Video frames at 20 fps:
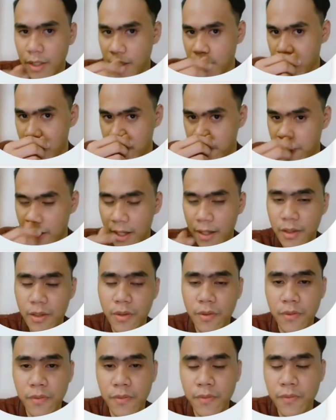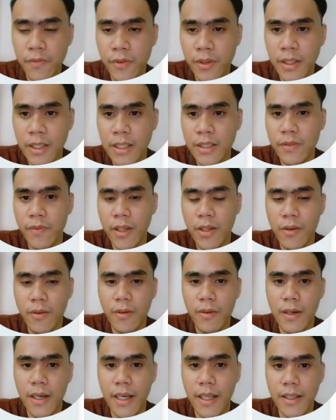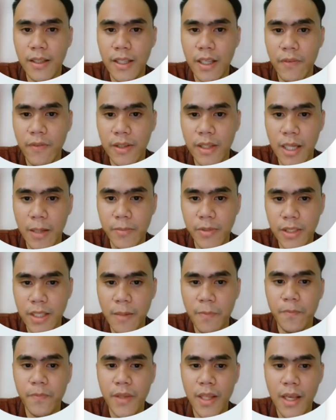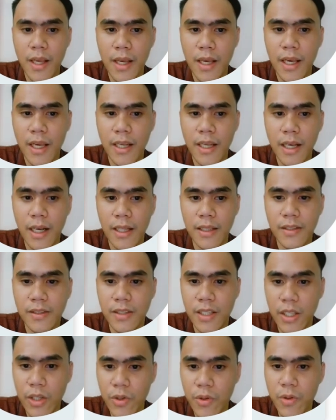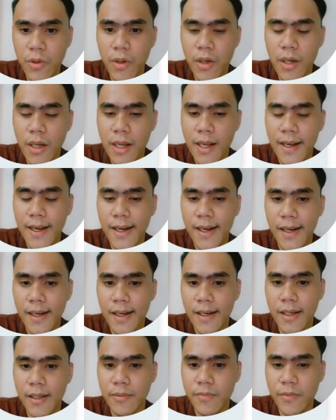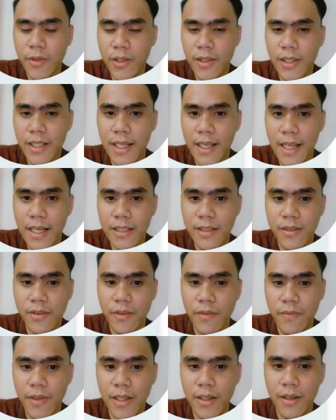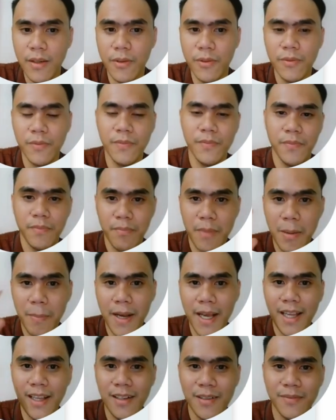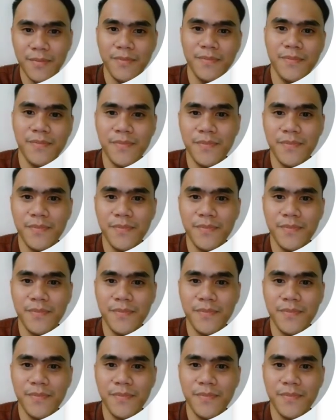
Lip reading: give a value for this video and give a thumbs up, and I'll see you on the next video. Bye bye.